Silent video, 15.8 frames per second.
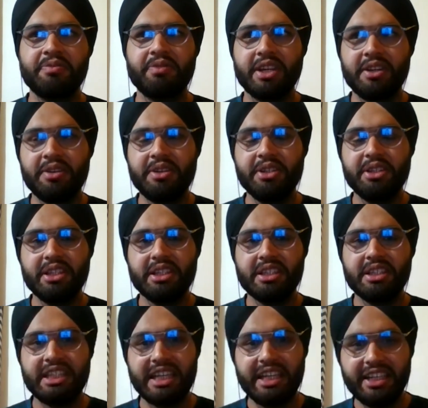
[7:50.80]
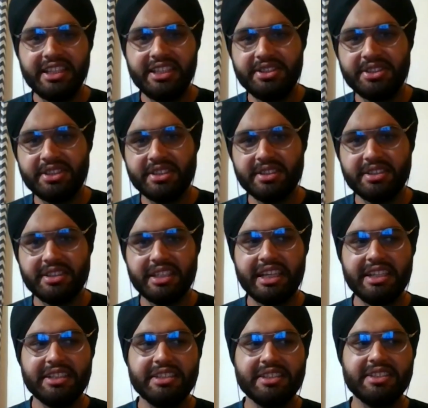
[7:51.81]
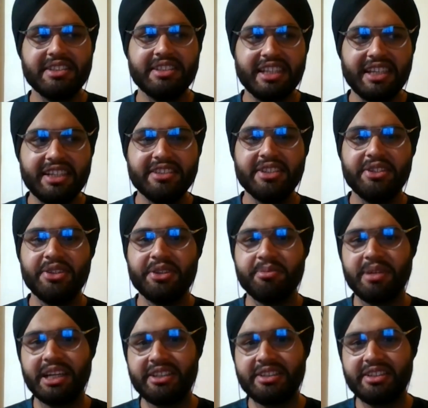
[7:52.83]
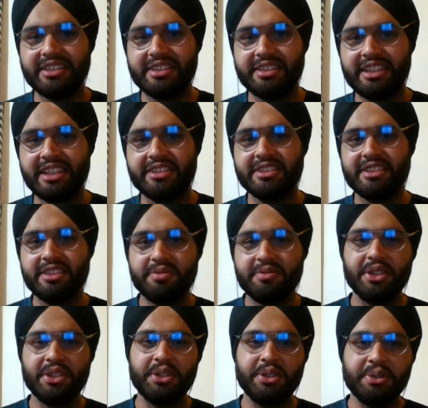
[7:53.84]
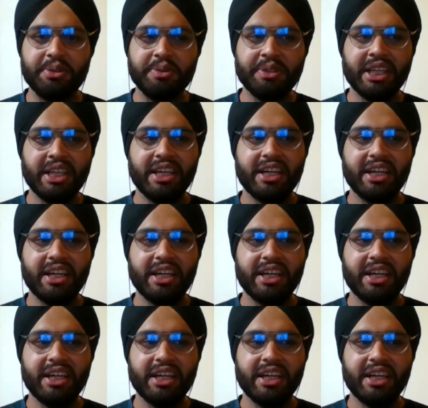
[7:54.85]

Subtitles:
when they teach us, it stays in your mind rather than when you